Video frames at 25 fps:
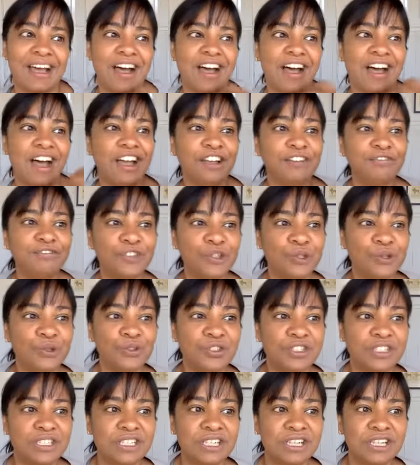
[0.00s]
I've
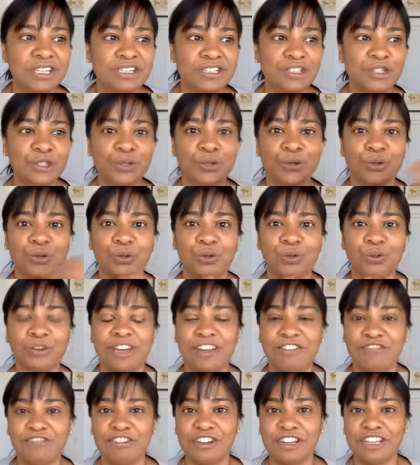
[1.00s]
used it to
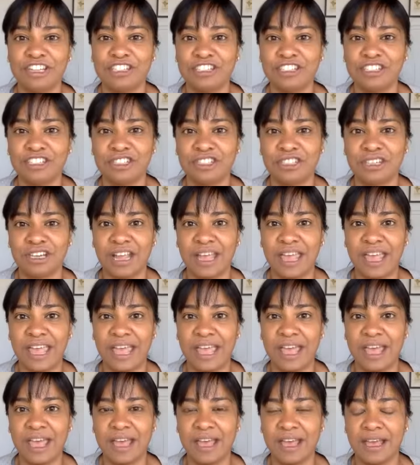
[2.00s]
leverage,
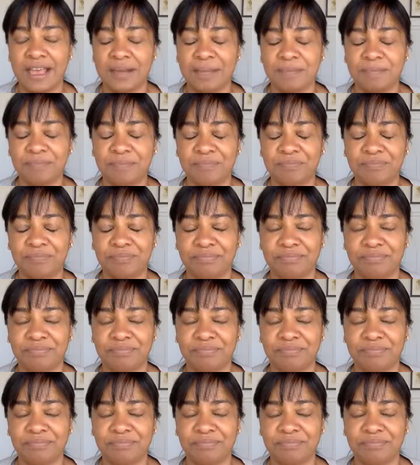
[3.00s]
learn